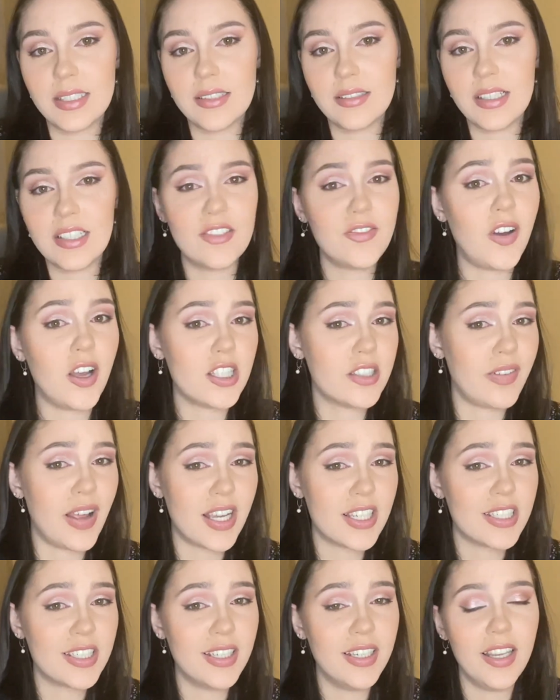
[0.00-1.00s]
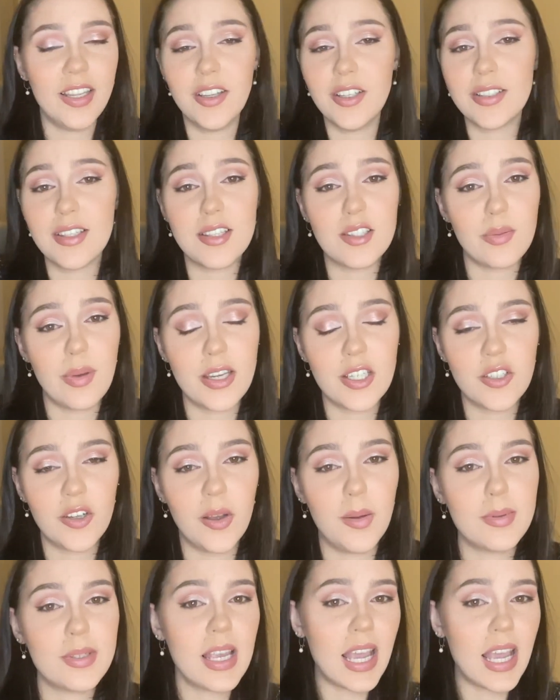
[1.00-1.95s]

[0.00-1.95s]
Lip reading: It's fast fashion, it uses sweatshops.